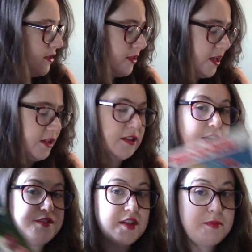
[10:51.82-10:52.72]
son
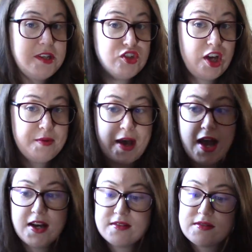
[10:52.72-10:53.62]
loves PJ
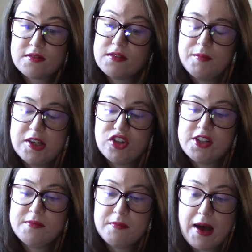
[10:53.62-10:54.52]
Masks.
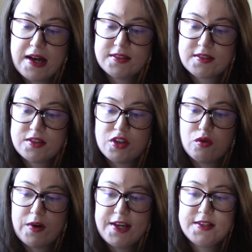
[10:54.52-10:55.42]
PJ Mask's
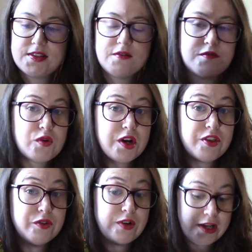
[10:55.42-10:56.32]
Race for
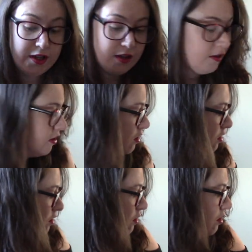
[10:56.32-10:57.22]
the Ring.
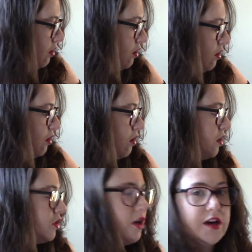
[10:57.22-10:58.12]

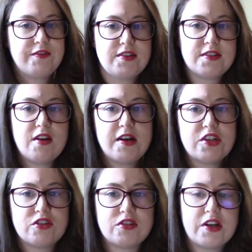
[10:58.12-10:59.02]
Sorry if this is not
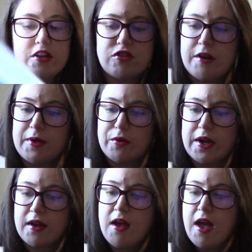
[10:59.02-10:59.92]
interesting. I'll try to be
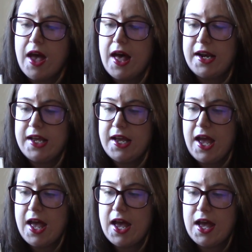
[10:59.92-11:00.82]
quick. Annie
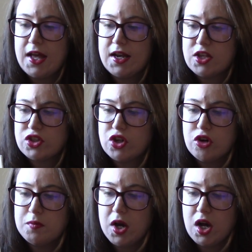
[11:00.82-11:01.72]
and
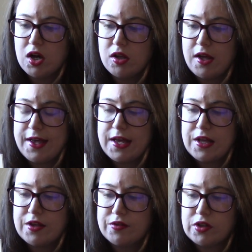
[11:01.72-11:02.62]
Snowball
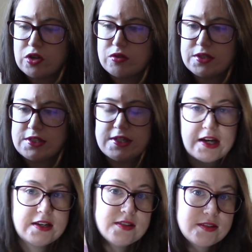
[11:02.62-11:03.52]
and The Cozy
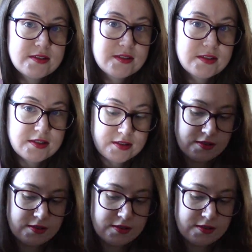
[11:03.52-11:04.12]
Nest.